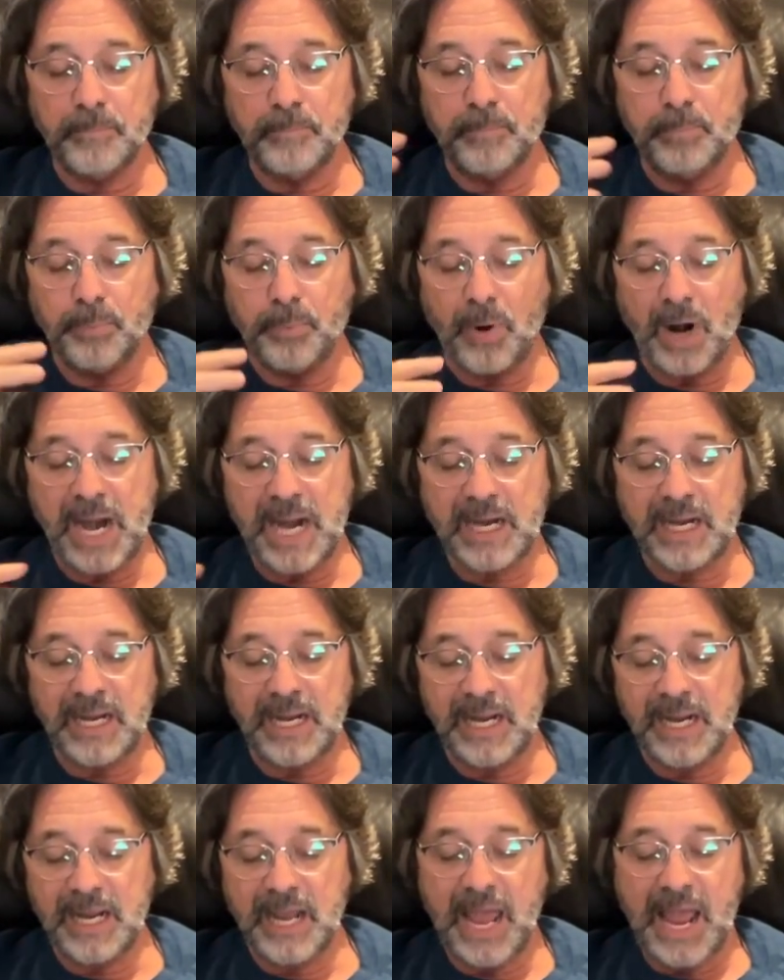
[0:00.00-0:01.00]

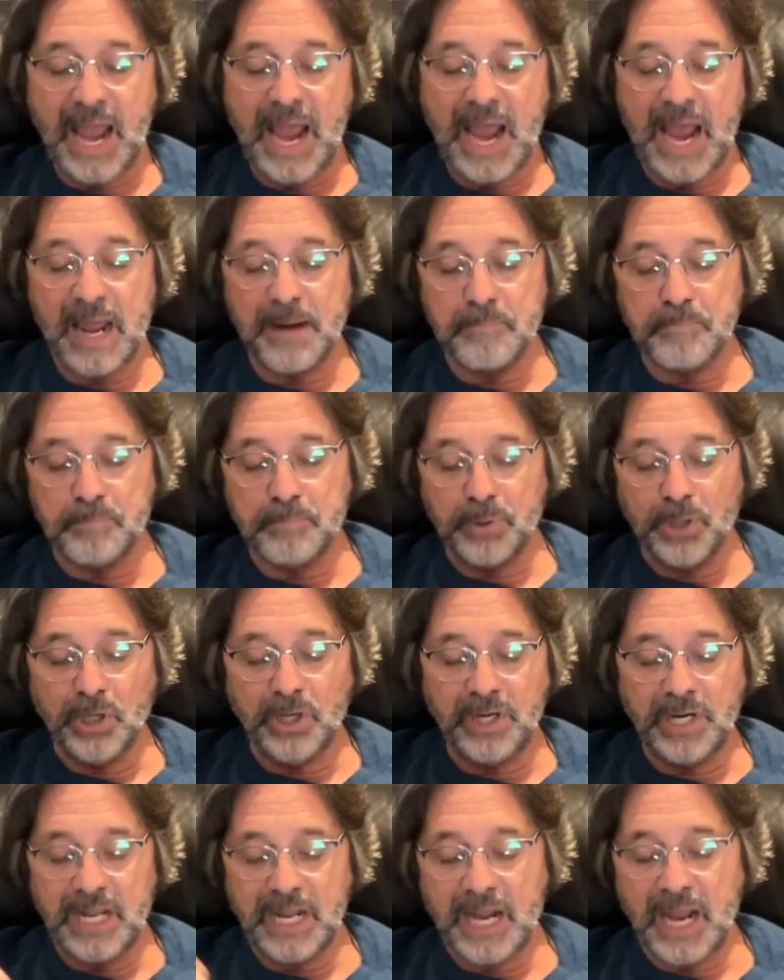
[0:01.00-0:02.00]
breaking and
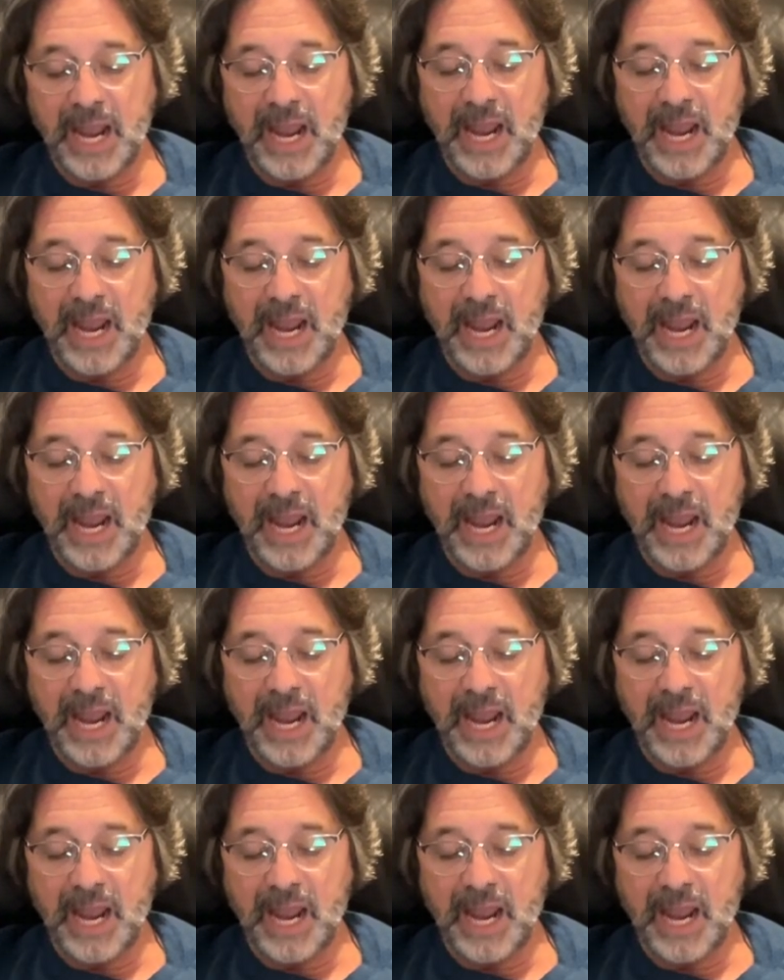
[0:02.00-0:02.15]
burning